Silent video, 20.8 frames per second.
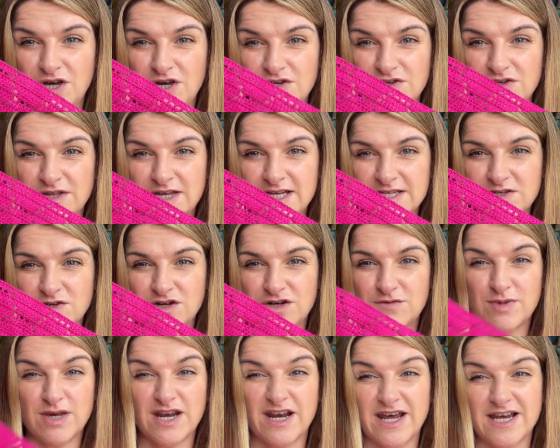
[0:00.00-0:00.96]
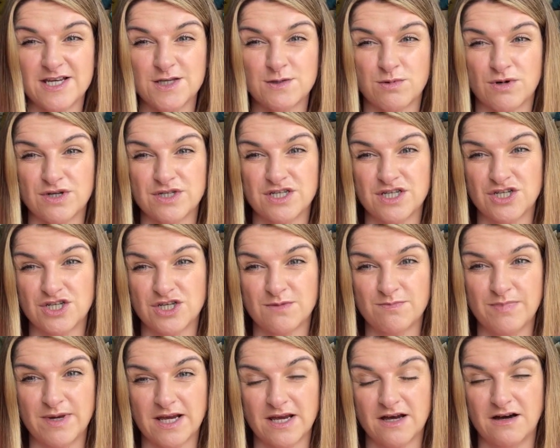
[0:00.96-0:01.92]
So that's going to be a nice one to
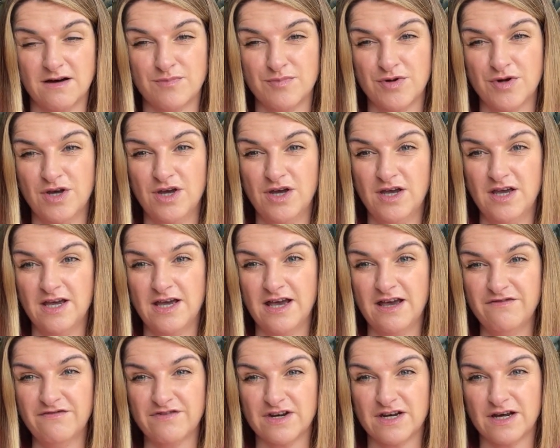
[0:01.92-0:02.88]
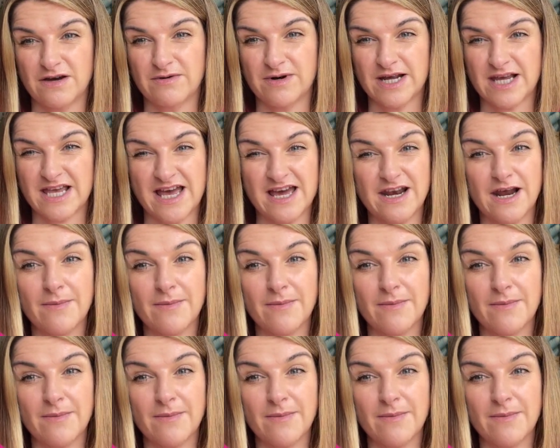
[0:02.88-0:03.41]
just pick up every now and again.